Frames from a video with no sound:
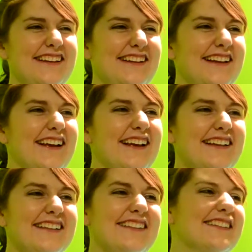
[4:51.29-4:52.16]

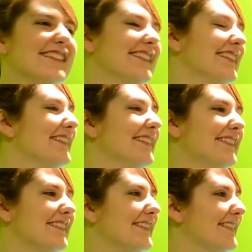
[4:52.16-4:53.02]

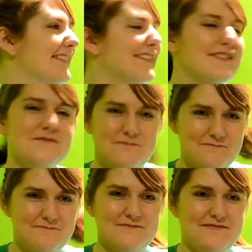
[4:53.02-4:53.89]

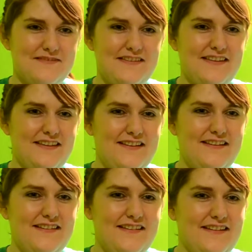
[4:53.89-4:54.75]

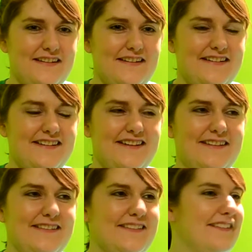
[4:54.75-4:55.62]

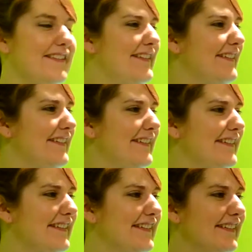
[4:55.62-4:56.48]

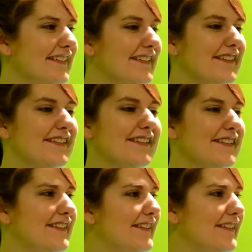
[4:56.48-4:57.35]

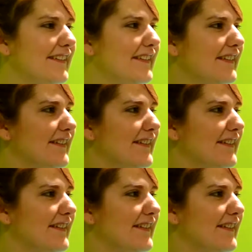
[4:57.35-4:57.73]
The person shown says nothing.